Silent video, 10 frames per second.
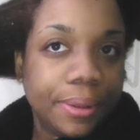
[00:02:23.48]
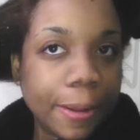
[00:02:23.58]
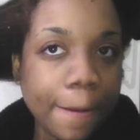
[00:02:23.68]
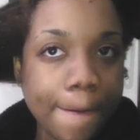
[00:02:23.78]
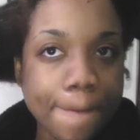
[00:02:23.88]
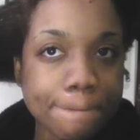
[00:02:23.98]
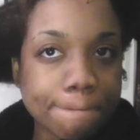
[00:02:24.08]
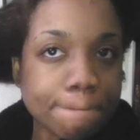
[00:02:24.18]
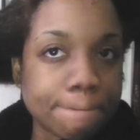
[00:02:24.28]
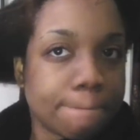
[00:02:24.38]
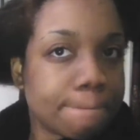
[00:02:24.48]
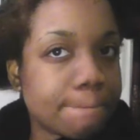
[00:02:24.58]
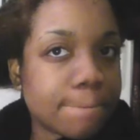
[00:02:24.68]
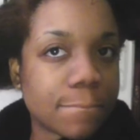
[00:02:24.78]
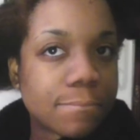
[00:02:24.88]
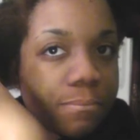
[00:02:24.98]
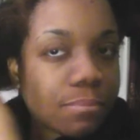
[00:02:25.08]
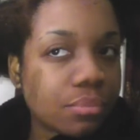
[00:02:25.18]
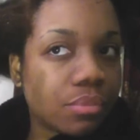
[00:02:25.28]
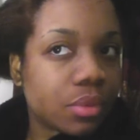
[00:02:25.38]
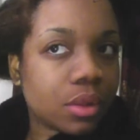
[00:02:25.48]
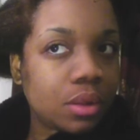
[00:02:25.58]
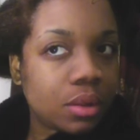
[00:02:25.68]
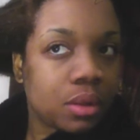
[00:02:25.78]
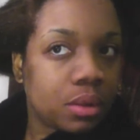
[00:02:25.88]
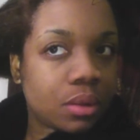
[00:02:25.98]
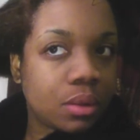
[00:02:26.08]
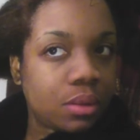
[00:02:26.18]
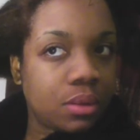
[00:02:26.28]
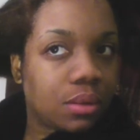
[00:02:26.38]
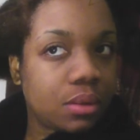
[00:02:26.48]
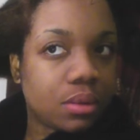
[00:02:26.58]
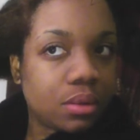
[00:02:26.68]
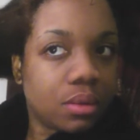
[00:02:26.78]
(no one is talking)